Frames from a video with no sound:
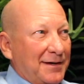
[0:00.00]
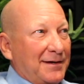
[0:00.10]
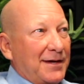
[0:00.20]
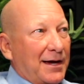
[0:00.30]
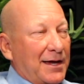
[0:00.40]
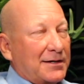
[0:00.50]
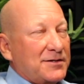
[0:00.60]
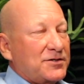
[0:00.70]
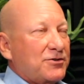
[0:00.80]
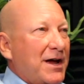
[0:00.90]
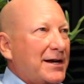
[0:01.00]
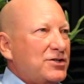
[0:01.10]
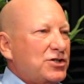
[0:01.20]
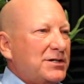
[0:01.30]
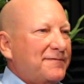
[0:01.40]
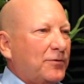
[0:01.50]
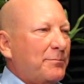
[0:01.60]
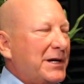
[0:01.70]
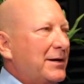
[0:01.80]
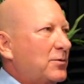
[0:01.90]
Yeah. Exit strategy for
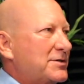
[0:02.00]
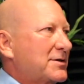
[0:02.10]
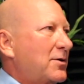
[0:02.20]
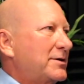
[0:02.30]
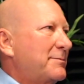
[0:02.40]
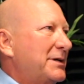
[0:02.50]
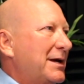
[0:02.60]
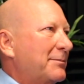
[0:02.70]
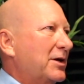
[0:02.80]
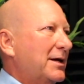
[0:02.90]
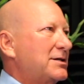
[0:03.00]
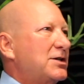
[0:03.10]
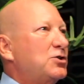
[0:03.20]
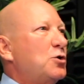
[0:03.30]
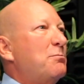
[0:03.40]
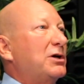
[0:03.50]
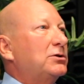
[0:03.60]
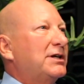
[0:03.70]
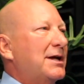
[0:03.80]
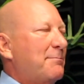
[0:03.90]
me was going to be, I'm going to continue
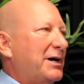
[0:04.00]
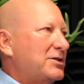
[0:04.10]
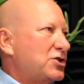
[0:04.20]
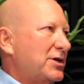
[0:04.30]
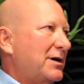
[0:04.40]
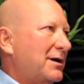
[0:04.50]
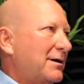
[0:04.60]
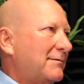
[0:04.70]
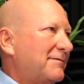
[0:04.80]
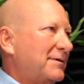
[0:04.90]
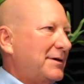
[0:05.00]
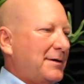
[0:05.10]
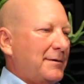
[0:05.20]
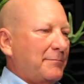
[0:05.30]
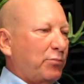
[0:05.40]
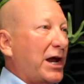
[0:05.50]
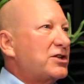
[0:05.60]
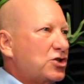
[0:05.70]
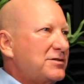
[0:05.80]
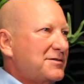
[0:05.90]
building a bunch of
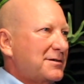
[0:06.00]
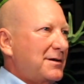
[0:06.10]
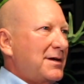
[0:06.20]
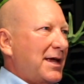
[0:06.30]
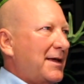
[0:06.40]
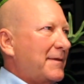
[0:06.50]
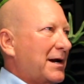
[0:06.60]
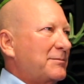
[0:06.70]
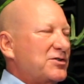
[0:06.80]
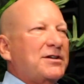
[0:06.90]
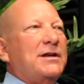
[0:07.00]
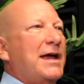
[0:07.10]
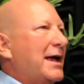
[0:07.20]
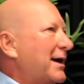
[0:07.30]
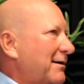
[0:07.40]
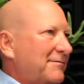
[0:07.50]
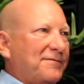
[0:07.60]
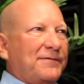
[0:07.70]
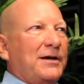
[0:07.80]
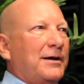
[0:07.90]
branches, and then I'm just going to
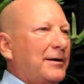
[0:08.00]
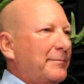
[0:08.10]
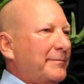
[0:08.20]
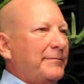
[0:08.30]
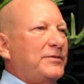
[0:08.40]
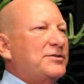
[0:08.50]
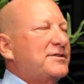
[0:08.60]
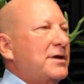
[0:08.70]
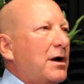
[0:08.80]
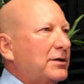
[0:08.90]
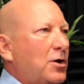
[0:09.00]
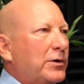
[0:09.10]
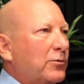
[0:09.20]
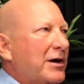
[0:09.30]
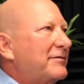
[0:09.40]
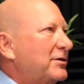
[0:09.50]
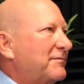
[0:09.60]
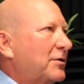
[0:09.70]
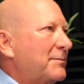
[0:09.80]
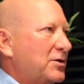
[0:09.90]
have just the ongoing revenue
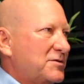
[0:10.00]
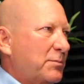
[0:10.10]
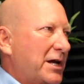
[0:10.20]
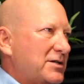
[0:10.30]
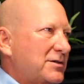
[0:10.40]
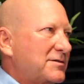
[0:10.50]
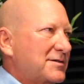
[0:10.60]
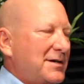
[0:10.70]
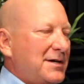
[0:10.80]
from those branches.